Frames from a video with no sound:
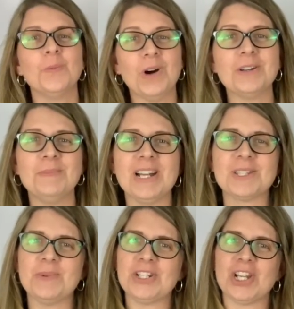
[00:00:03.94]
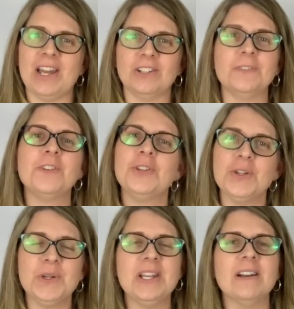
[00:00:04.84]
Welcome back to my channel. If you're
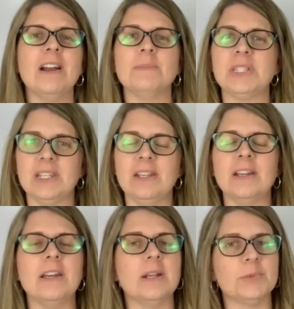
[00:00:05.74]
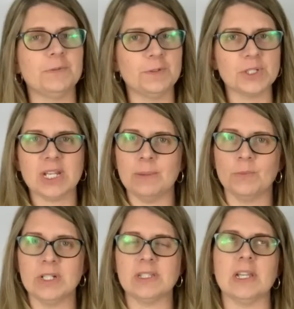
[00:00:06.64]
new here, I'm Tina and I'm a full-time
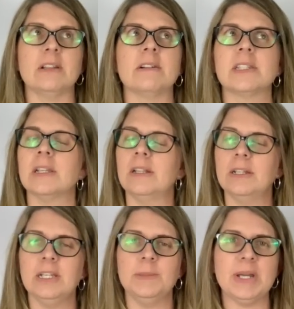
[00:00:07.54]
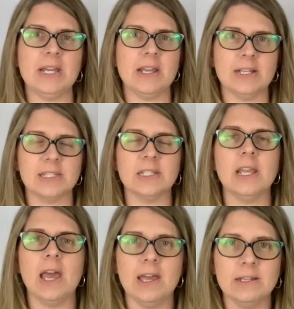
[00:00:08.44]
reseller. I sell on eBay,
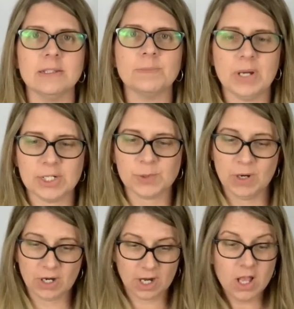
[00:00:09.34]
Etsy, and Poshmark.